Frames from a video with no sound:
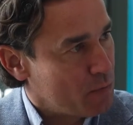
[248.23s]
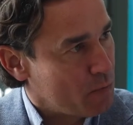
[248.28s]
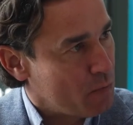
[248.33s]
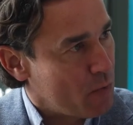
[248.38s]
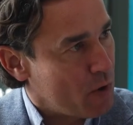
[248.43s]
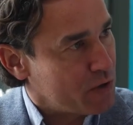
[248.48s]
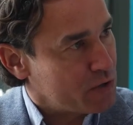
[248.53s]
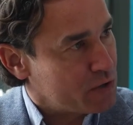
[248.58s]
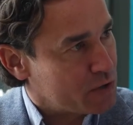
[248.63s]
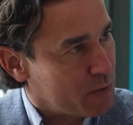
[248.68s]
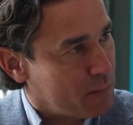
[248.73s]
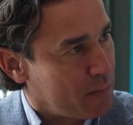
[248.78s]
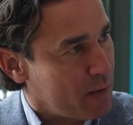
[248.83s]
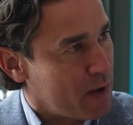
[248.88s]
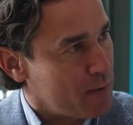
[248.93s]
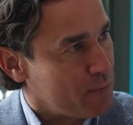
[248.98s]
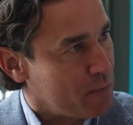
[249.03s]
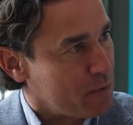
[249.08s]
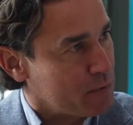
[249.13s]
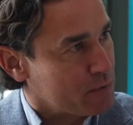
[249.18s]
why should
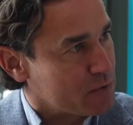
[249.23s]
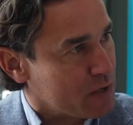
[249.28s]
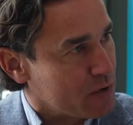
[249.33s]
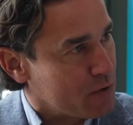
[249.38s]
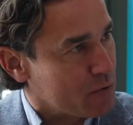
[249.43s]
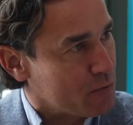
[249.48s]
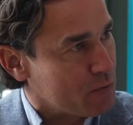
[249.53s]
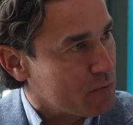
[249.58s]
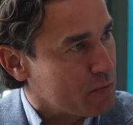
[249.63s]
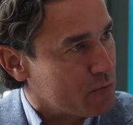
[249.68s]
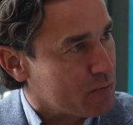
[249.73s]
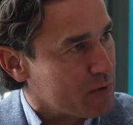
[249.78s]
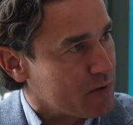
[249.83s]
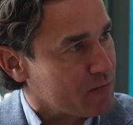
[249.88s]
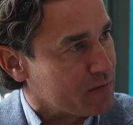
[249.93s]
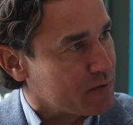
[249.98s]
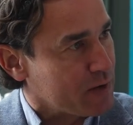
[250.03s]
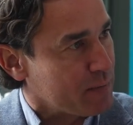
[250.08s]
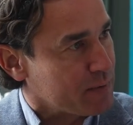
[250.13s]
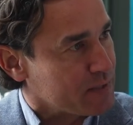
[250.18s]
people deal
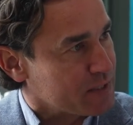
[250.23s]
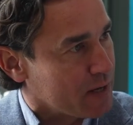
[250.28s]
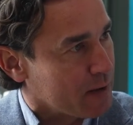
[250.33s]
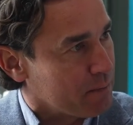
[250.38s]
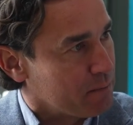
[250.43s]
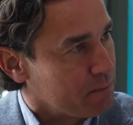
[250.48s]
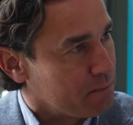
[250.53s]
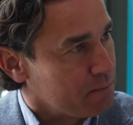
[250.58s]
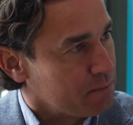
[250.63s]
with Debitam?